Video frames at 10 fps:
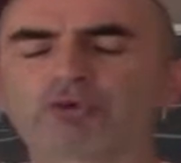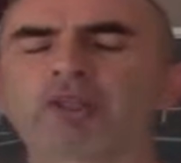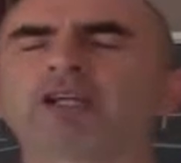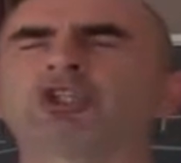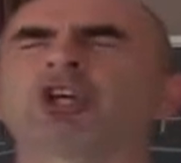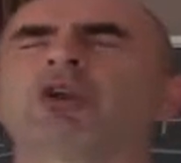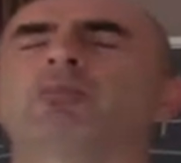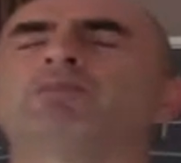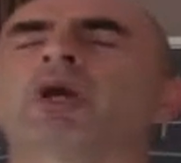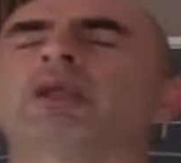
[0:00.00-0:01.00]
they shall
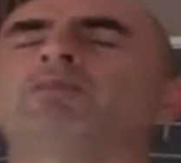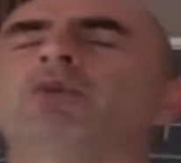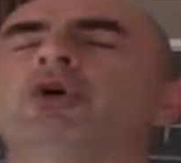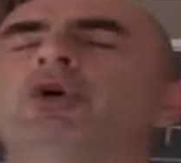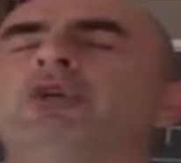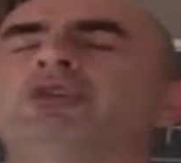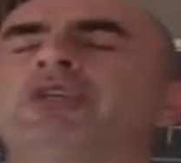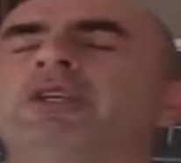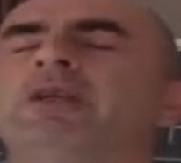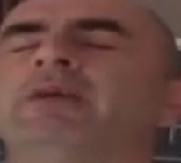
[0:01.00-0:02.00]
obtain
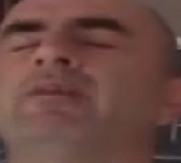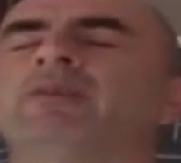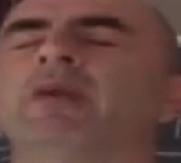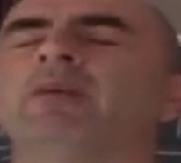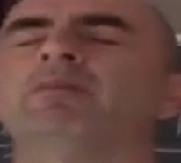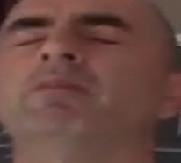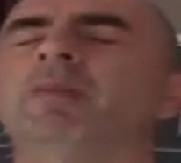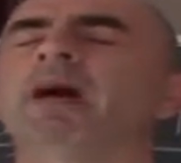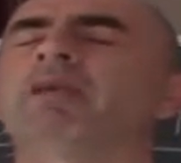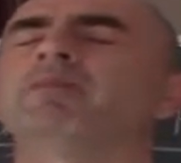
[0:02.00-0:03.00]
mercy.
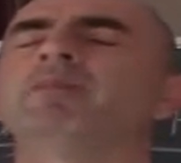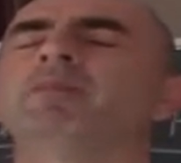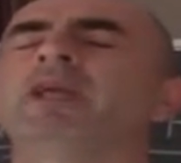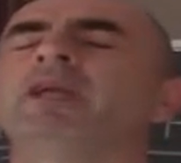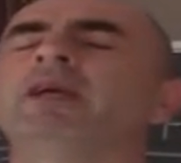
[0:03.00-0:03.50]
Make me